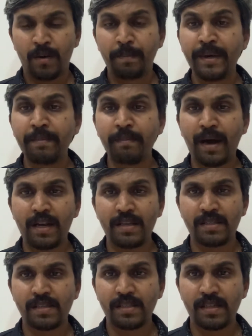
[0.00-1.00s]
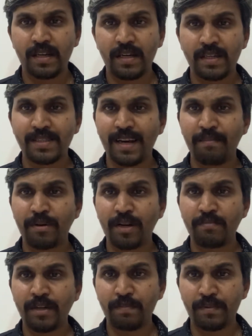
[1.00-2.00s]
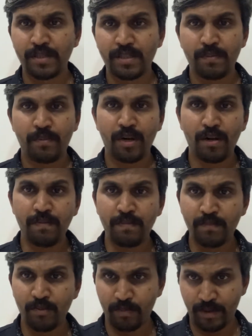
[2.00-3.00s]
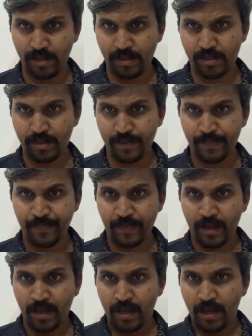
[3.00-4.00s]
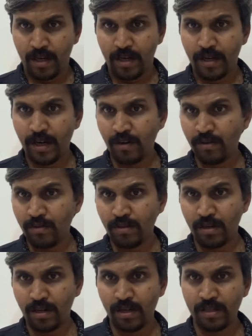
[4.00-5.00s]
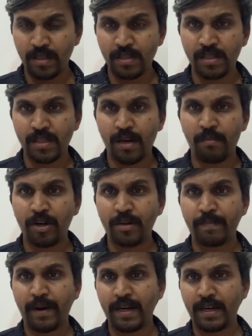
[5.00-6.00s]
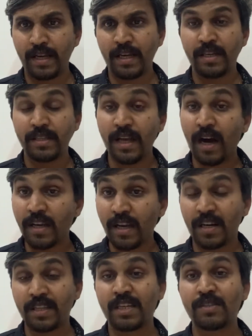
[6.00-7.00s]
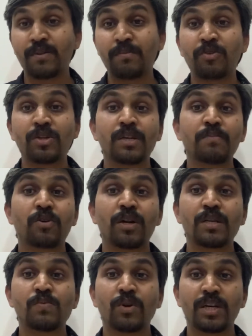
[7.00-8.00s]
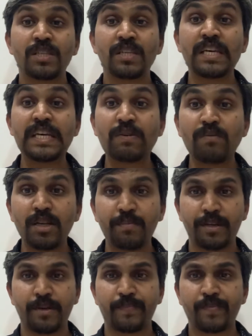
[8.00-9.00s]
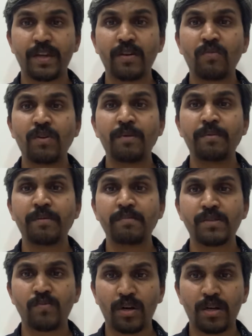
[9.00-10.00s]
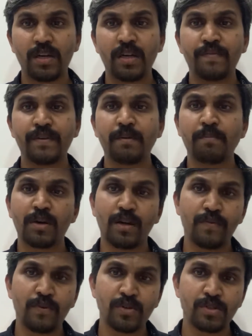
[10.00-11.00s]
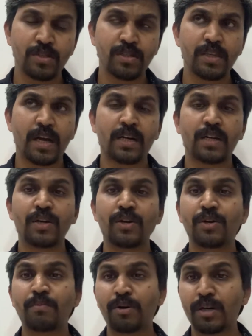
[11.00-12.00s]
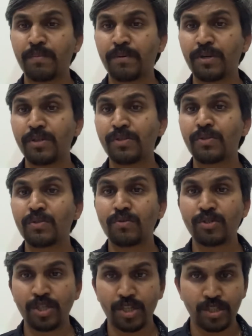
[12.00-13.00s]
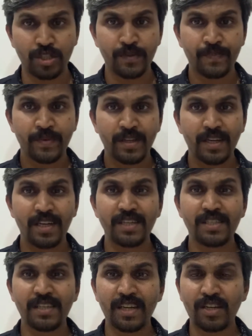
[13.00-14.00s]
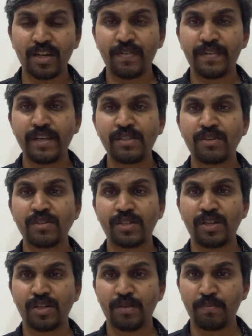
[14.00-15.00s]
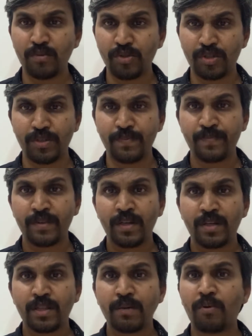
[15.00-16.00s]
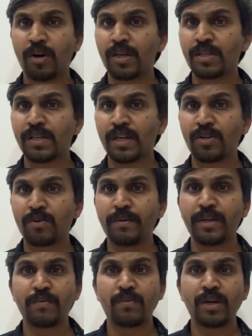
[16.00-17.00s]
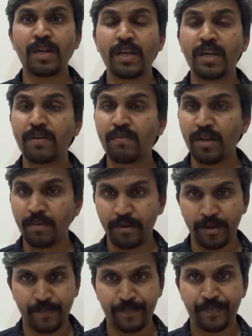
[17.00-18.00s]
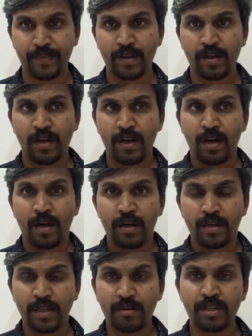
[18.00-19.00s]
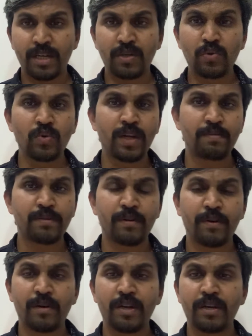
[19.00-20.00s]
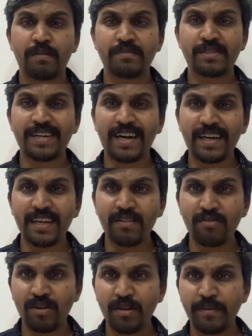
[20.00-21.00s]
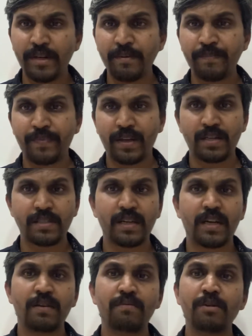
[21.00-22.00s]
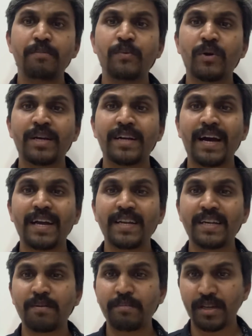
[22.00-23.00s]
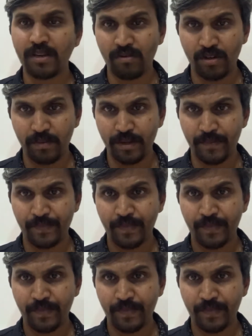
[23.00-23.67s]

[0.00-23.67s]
Beam balance is an example of that principle of moments. Now this is about part A. There is one more term called as what is equilibrium. Equilibrium is what if number of forces acting on a body produce no change in state of rest or state of motion, the body is said to be in what equilibrium. Now there are two types of equilibrium, static equilibrium and second will be what dynamic equilibrium.